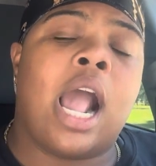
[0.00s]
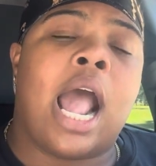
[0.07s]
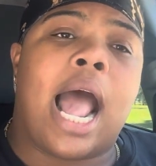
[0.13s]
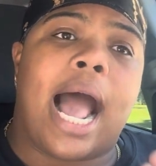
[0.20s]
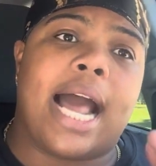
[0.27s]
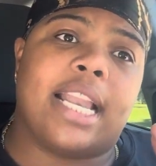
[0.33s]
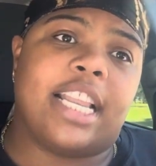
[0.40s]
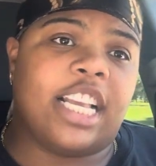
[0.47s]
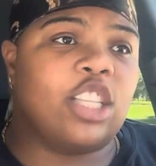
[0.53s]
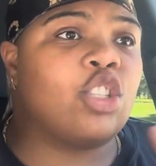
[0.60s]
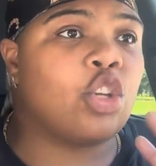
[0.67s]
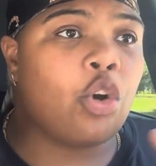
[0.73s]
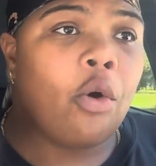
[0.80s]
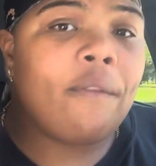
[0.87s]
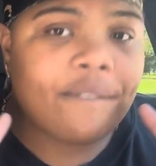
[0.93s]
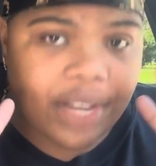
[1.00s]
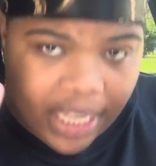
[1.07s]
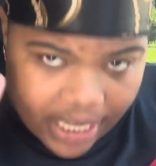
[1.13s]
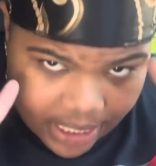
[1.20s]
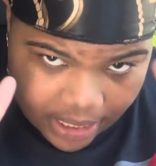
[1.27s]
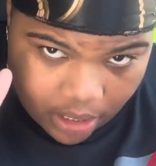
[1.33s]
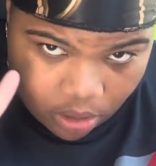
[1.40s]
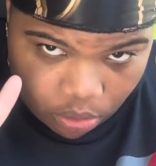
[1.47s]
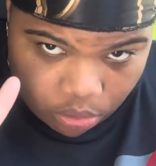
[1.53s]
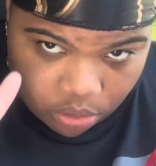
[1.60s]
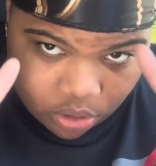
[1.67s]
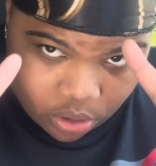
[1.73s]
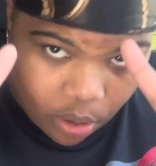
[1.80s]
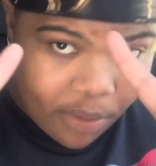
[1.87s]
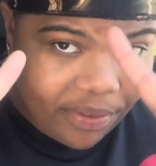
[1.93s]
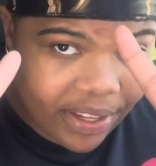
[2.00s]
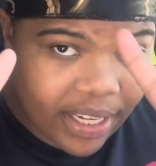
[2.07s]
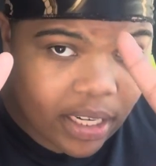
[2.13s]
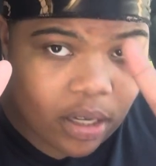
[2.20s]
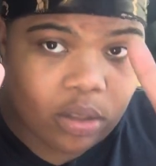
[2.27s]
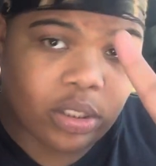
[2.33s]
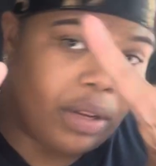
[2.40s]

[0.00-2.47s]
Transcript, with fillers: I did two videos, two videos.